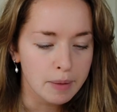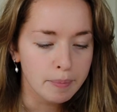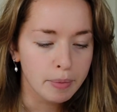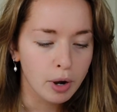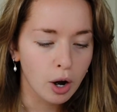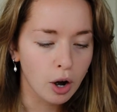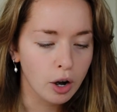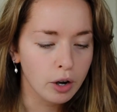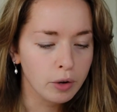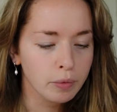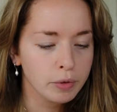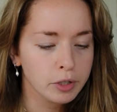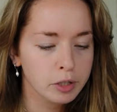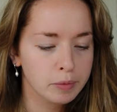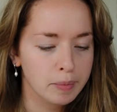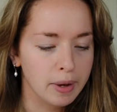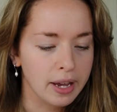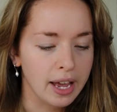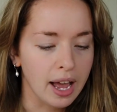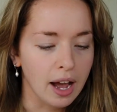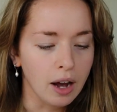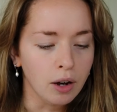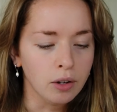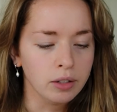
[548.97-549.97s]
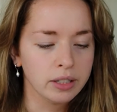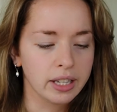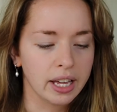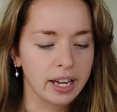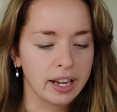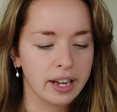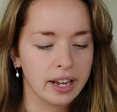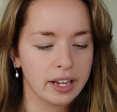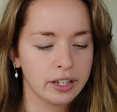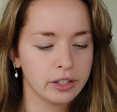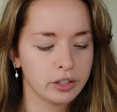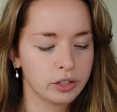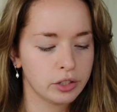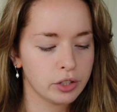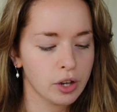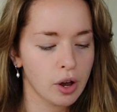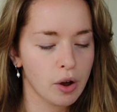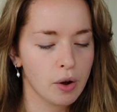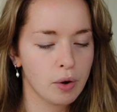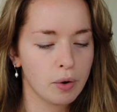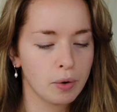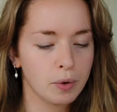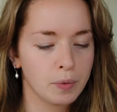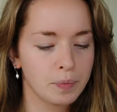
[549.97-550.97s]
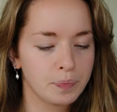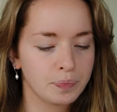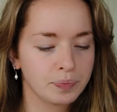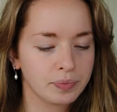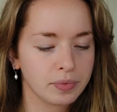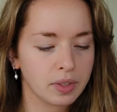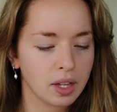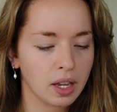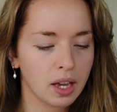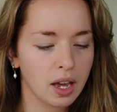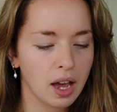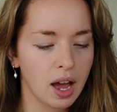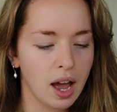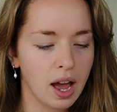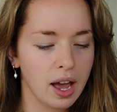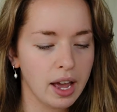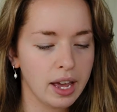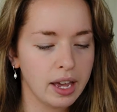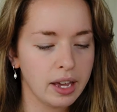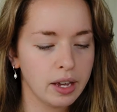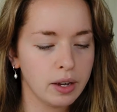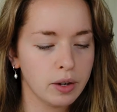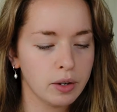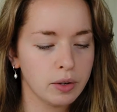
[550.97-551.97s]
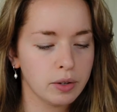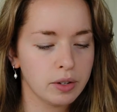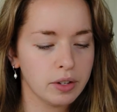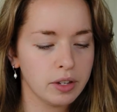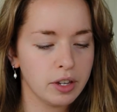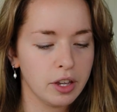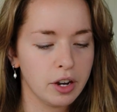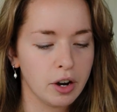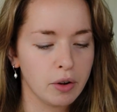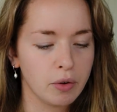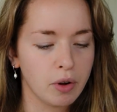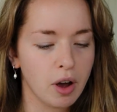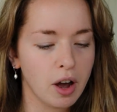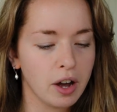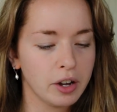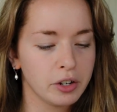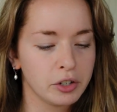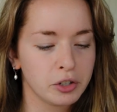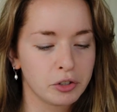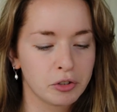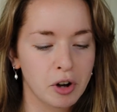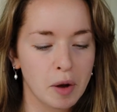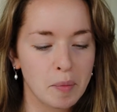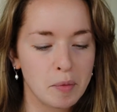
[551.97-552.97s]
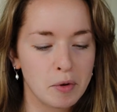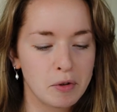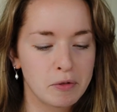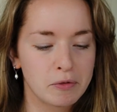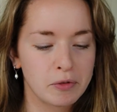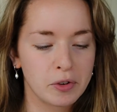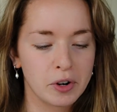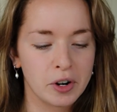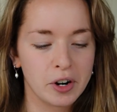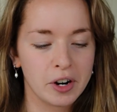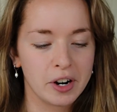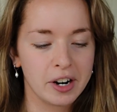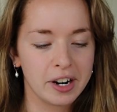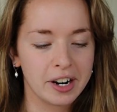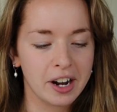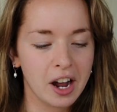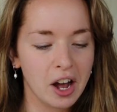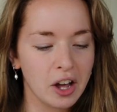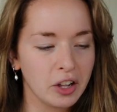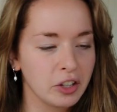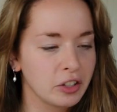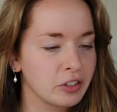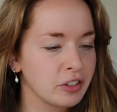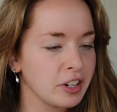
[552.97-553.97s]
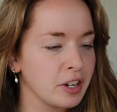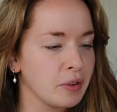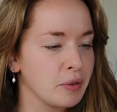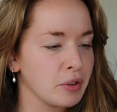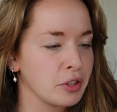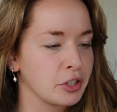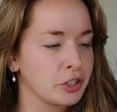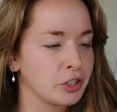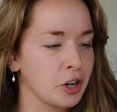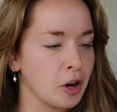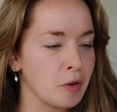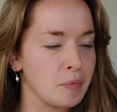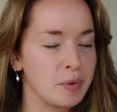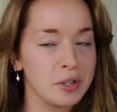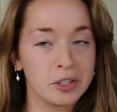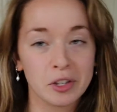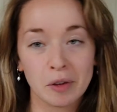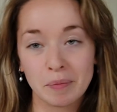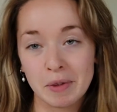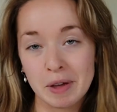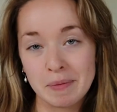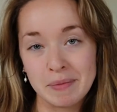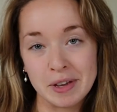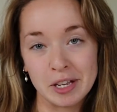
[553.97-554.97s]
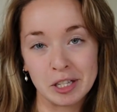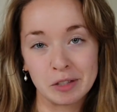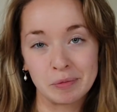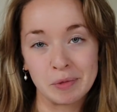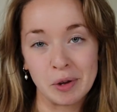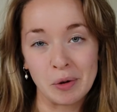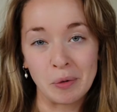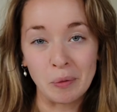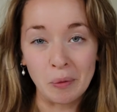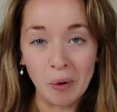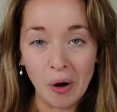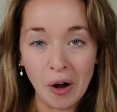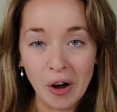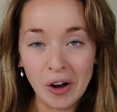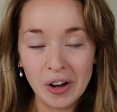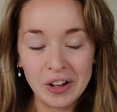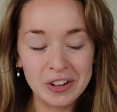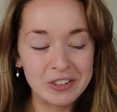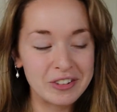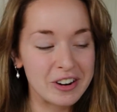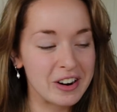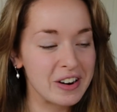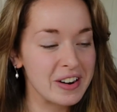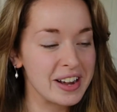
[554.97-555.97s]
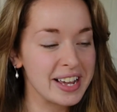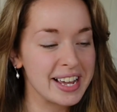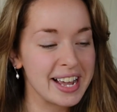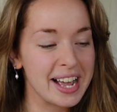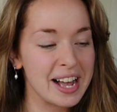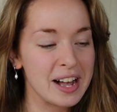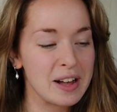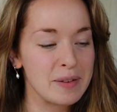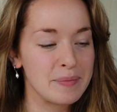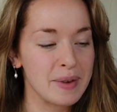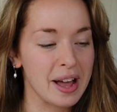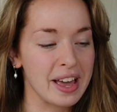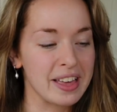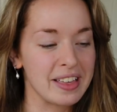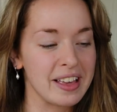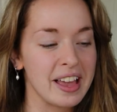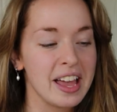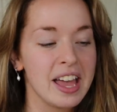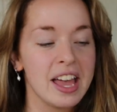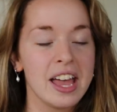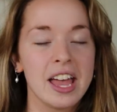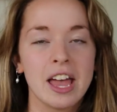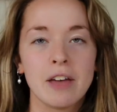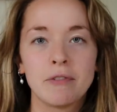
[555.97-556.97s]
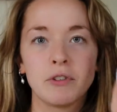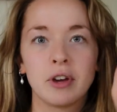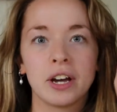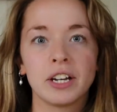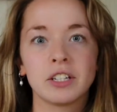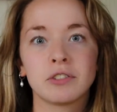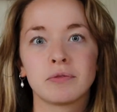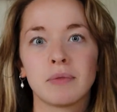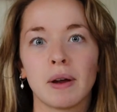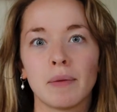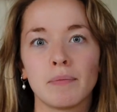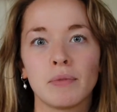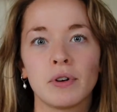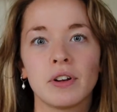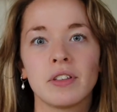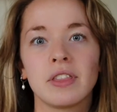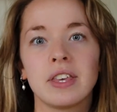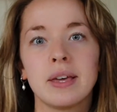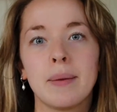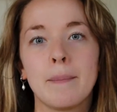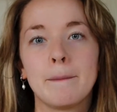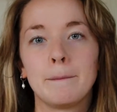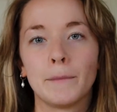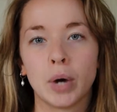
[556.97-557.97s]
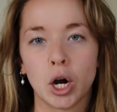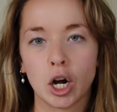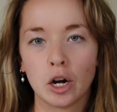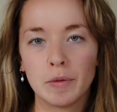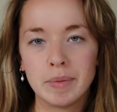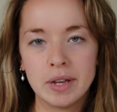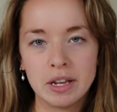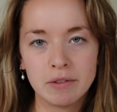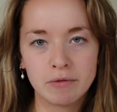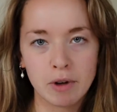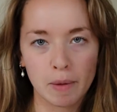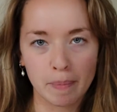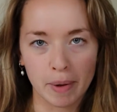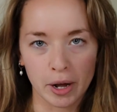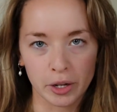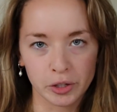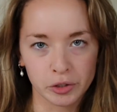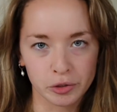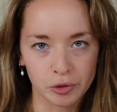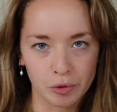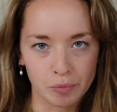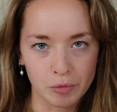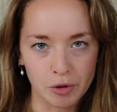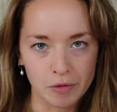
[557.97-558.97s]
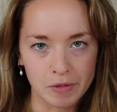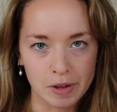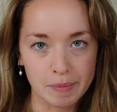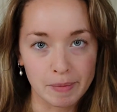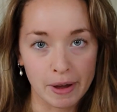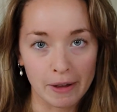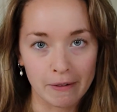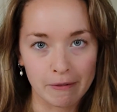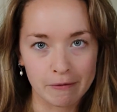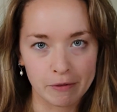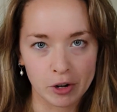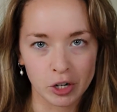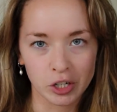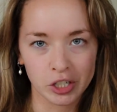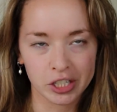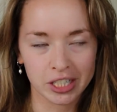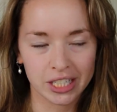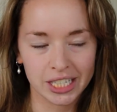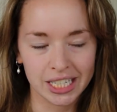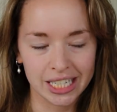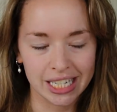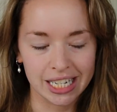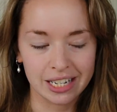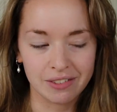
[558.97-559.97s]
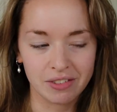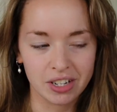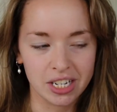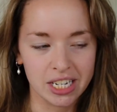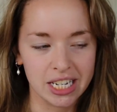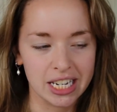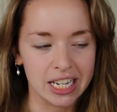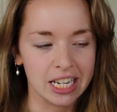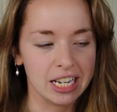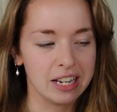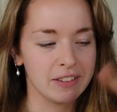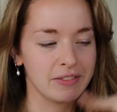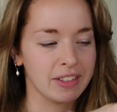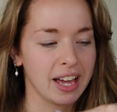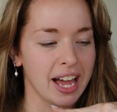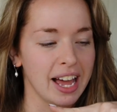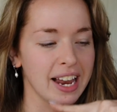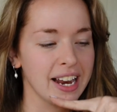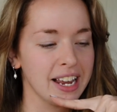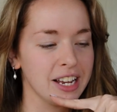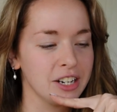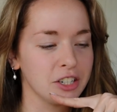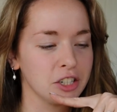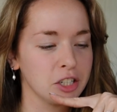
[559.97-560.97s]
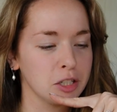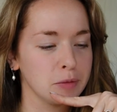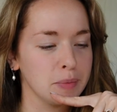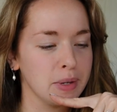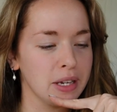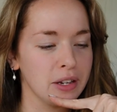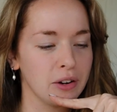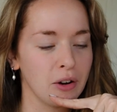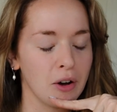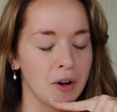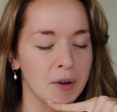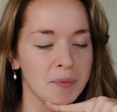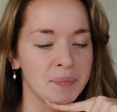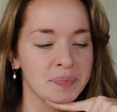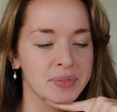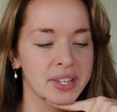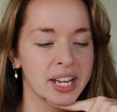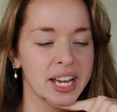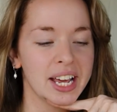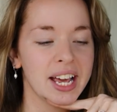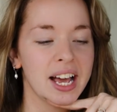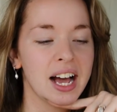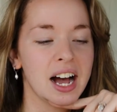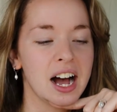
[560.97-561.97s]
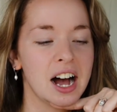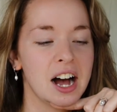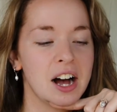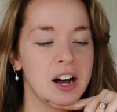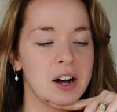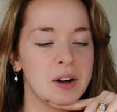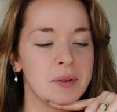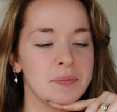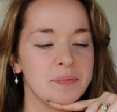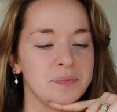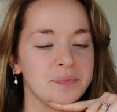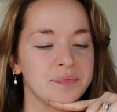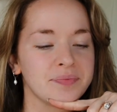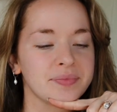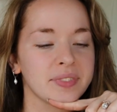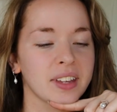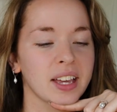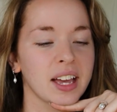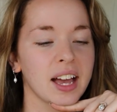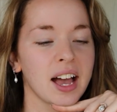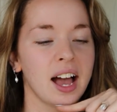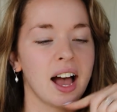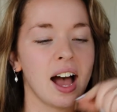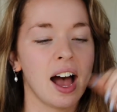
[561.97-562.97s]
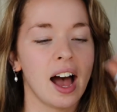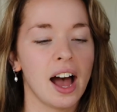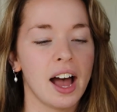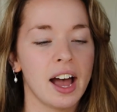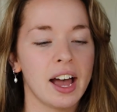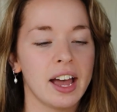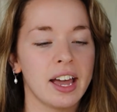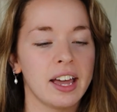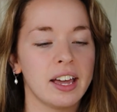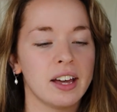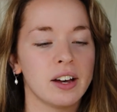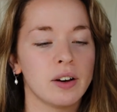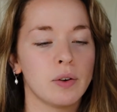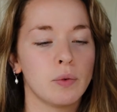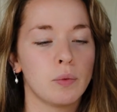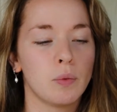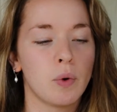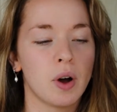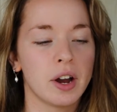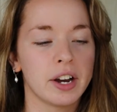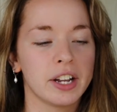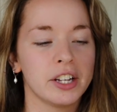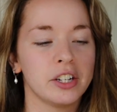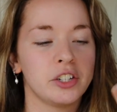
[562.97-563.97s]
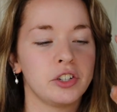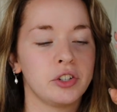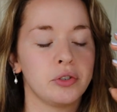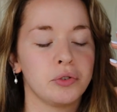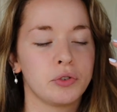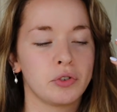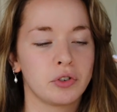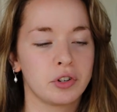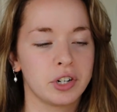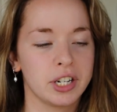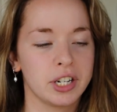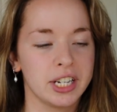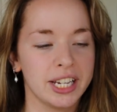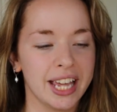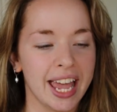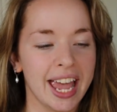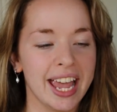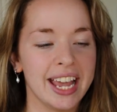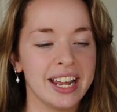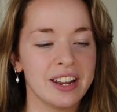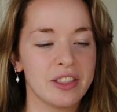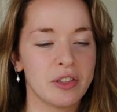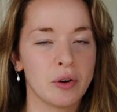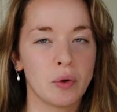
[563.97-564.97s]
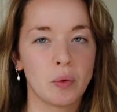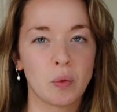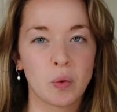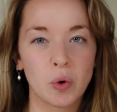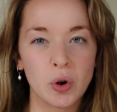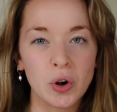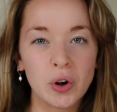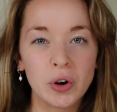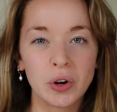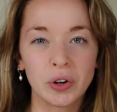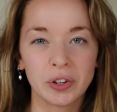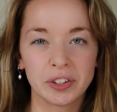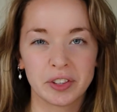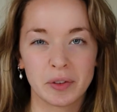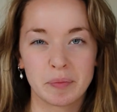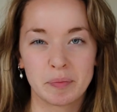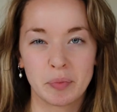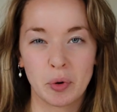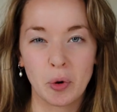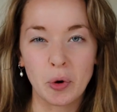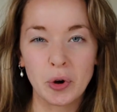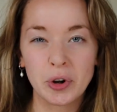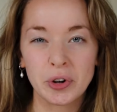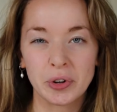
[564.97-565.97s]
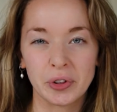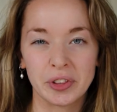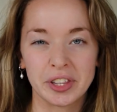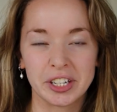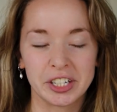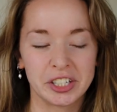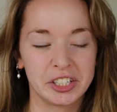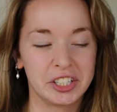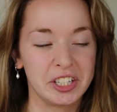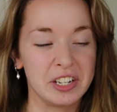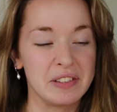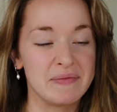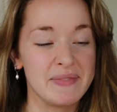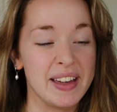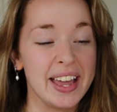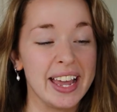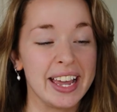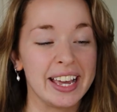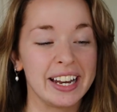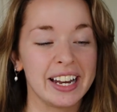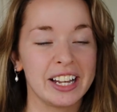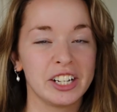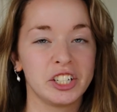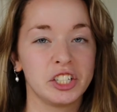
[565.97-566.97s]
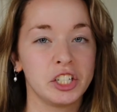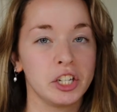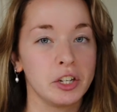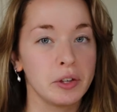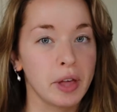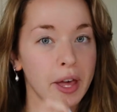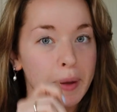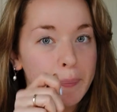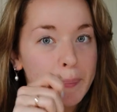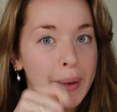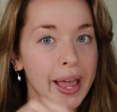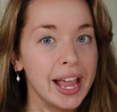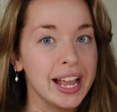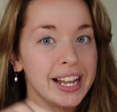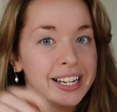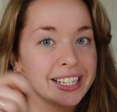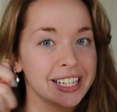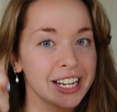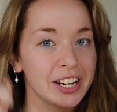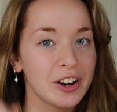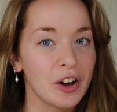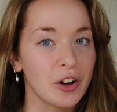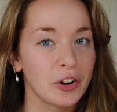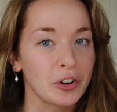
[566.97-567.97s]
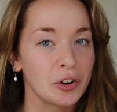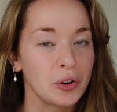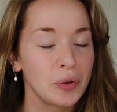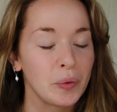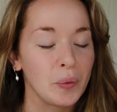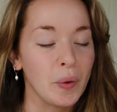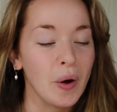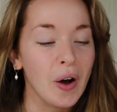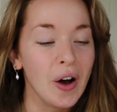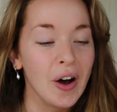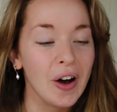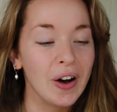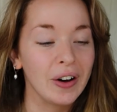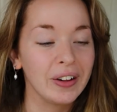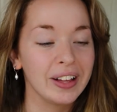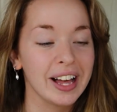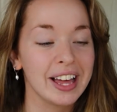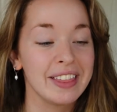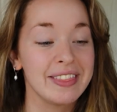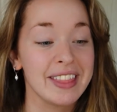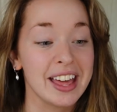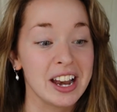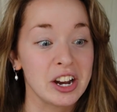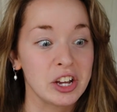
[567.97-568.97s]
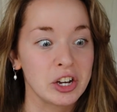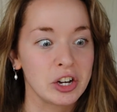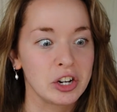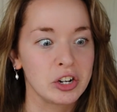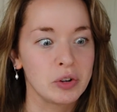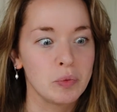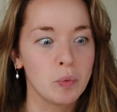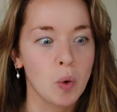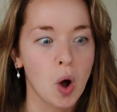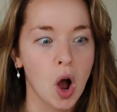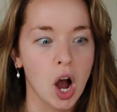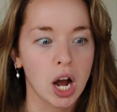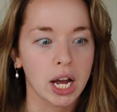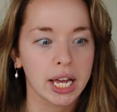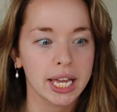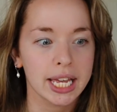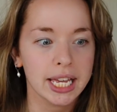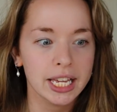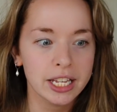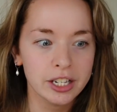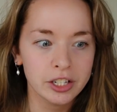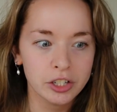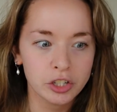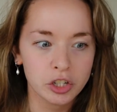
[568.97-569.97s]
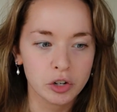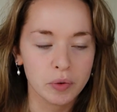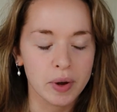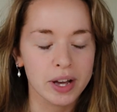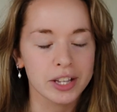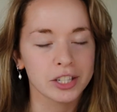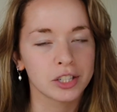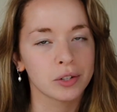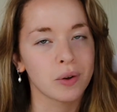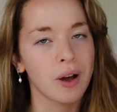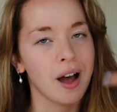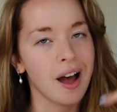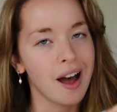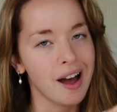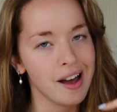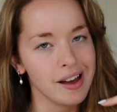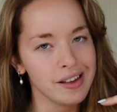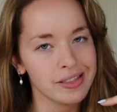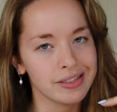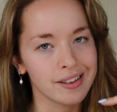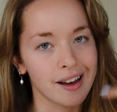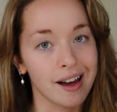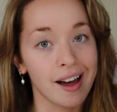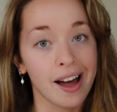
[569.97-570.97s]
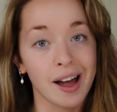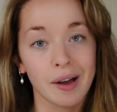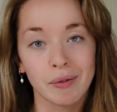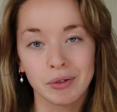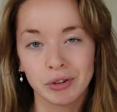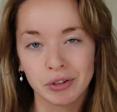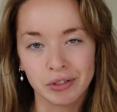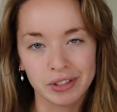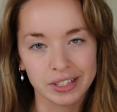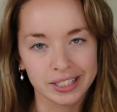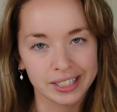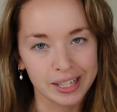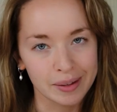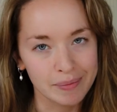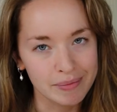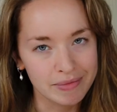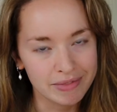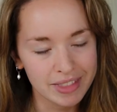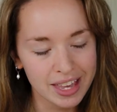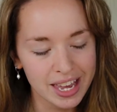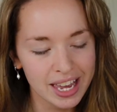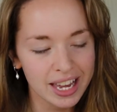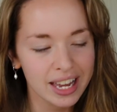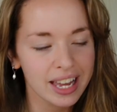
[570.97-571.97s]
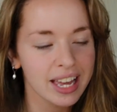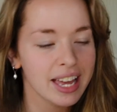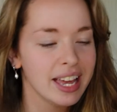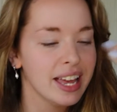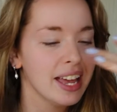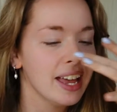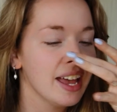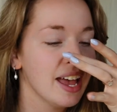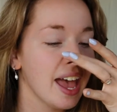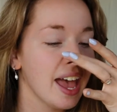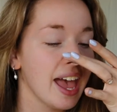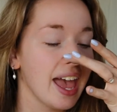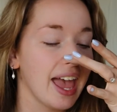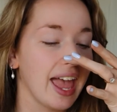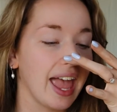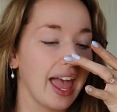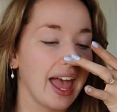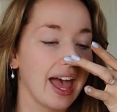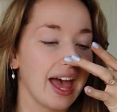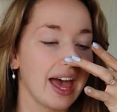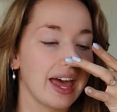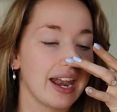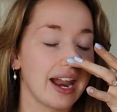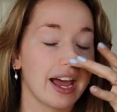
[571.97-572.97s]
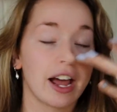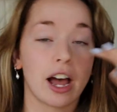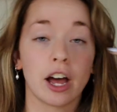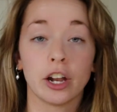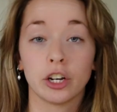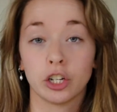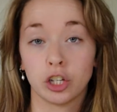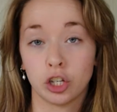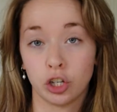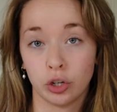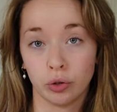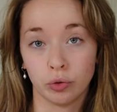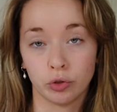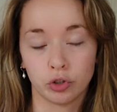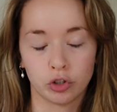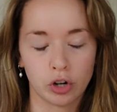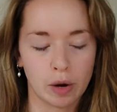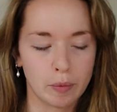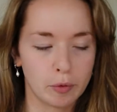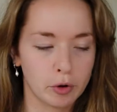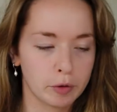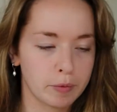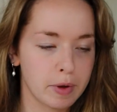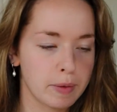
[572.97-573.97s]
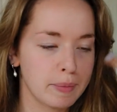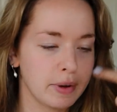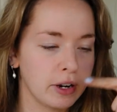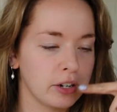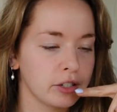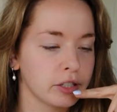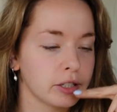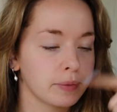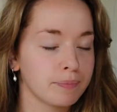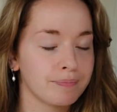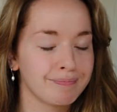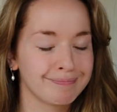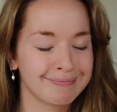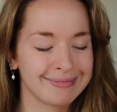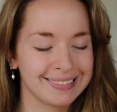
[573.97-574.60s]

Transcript: But art was my outlet. And so I, got in trouble for coloring with Sharpies on my basement wall growing up. If you guys remember the Barbie Rapunzel movie, my first DVD, if that ages me at all, I wanted to create the world, the portal that she made, and she like painted on her wall and then could walk into it. So I thought I would do the same thing, and I got in huge trouble with my parents.